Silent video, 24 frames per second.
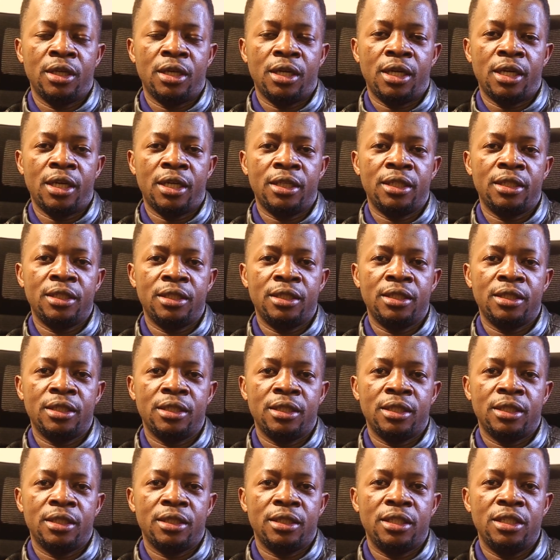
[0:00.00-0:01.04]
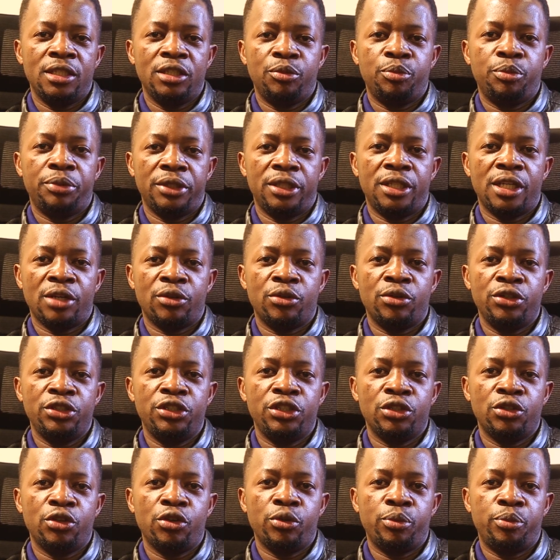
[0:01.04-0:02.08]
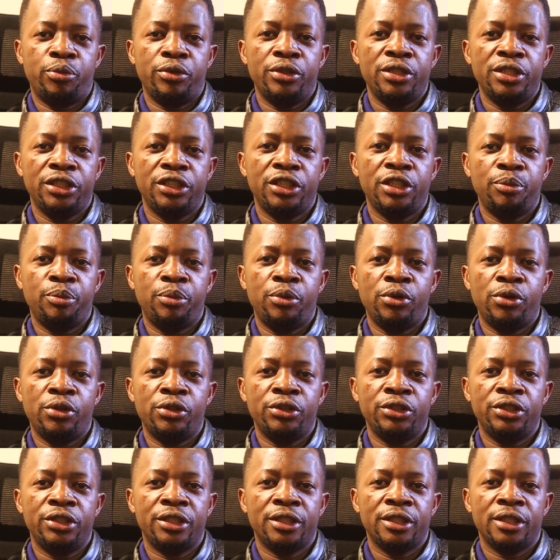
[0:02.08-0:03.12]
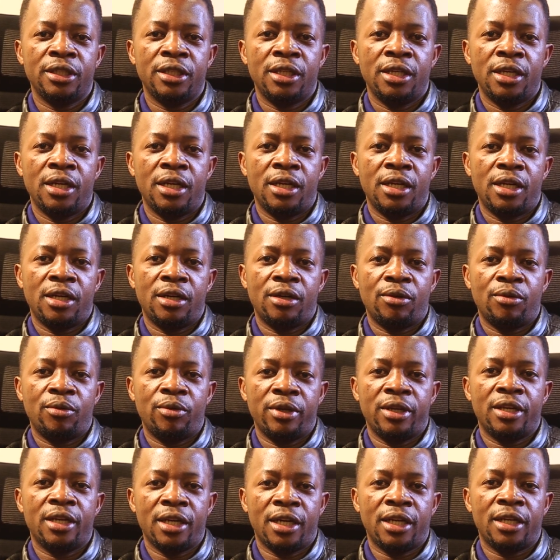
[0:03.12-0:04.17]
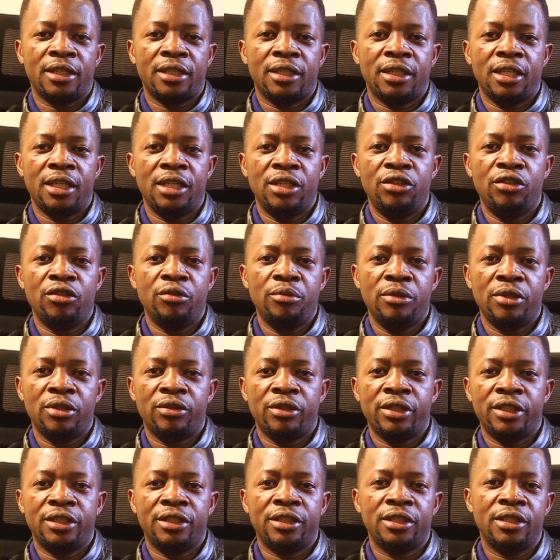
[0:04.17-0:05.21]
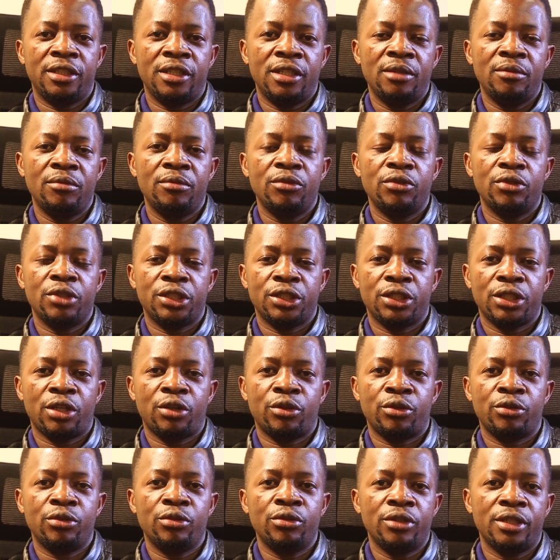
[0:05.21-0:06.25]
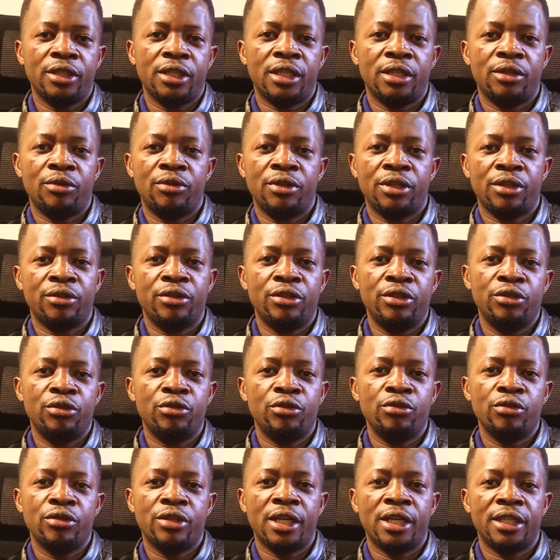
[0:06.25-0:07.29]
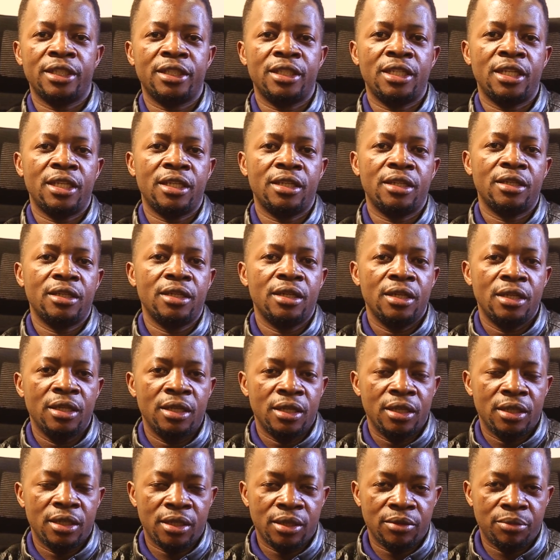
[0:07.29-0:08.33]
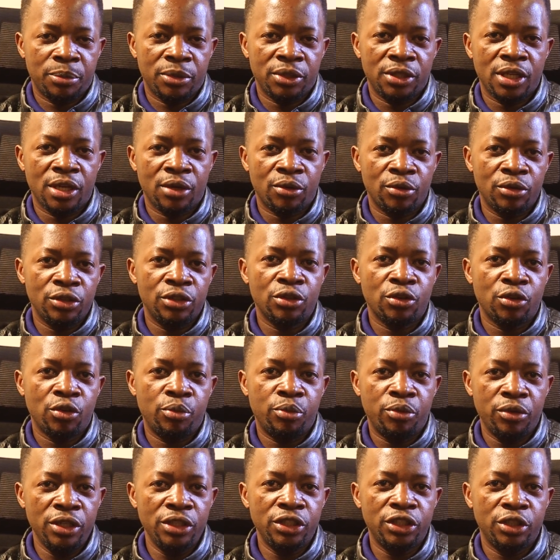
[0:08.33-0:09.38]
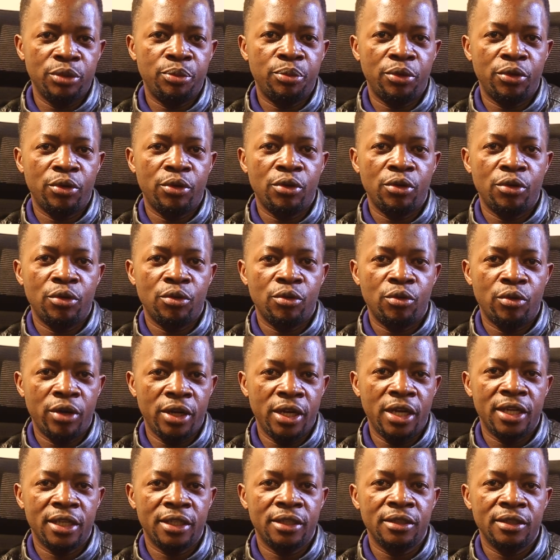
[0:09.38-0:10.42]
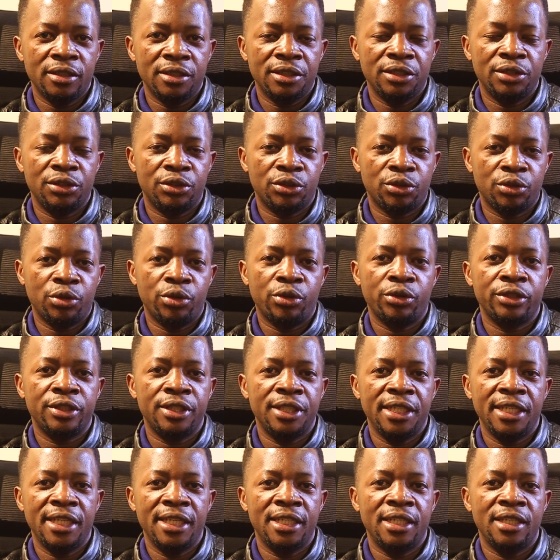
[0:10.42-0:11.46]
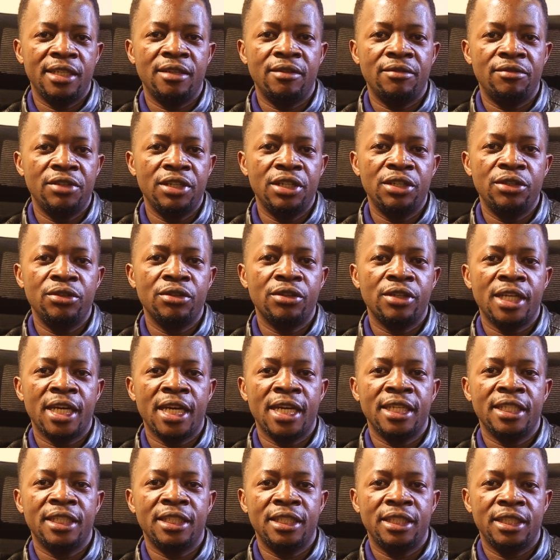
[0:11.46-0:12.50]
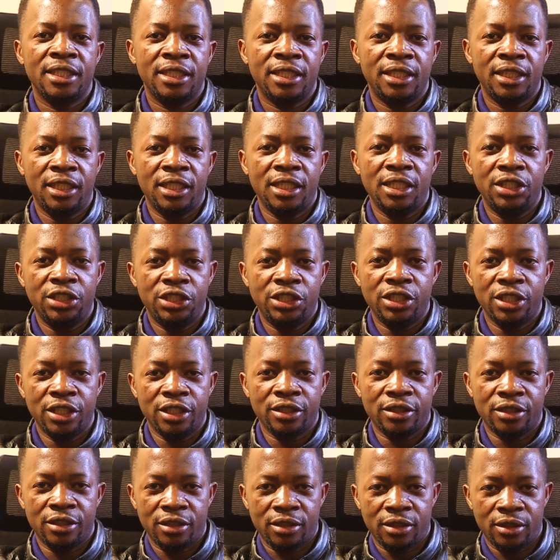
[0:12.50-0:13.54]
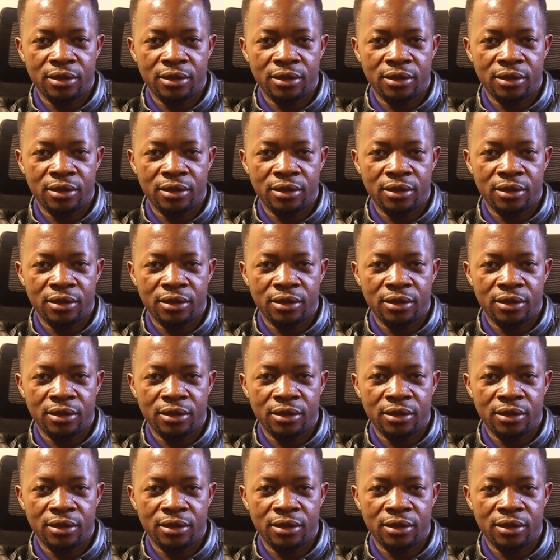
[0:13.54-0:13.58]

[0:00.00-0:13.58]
And these pedagogical principles, we can enumerate them. We are going to look at the pedagogical principle. One is called individualized teaching.